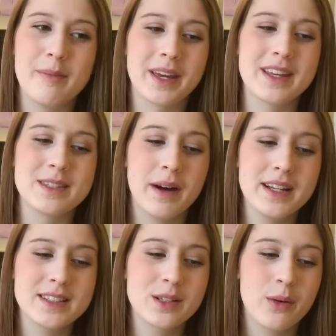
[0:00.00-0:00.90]
because
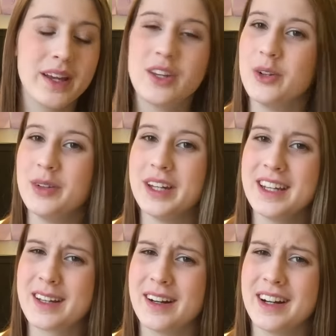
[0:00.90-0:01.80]
mine's quite
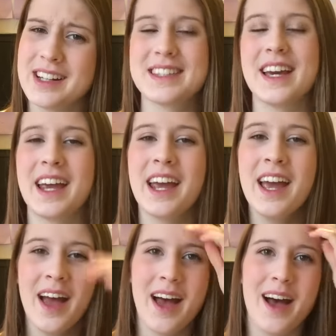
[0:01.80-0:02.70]
unique, I'd say.
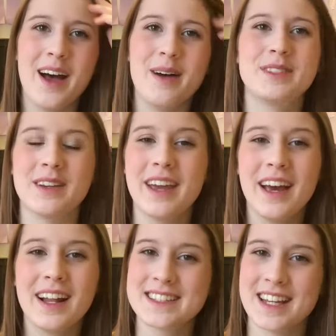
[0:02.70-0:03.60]
So
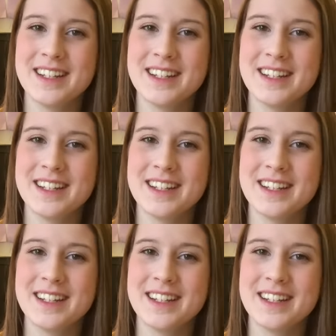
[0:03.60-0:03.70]
yeah, let's get